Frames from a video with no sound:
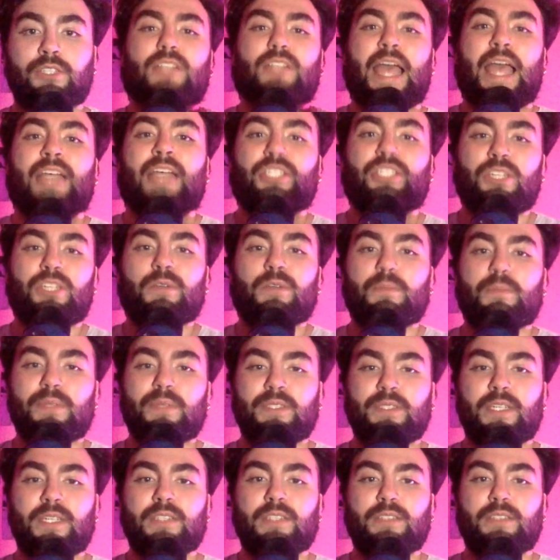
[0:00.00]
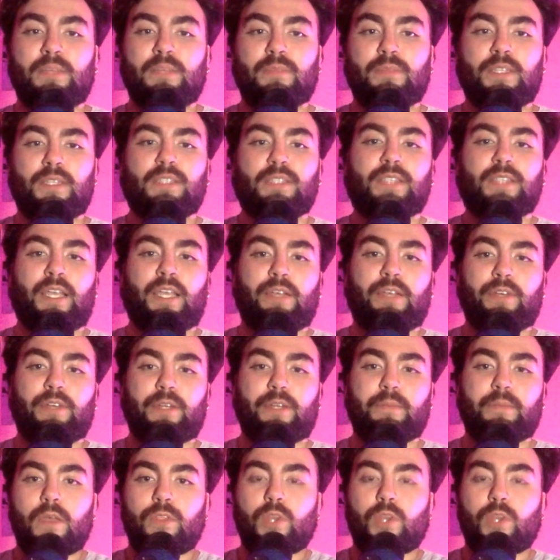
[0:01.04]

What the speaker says: as she represents something sacred.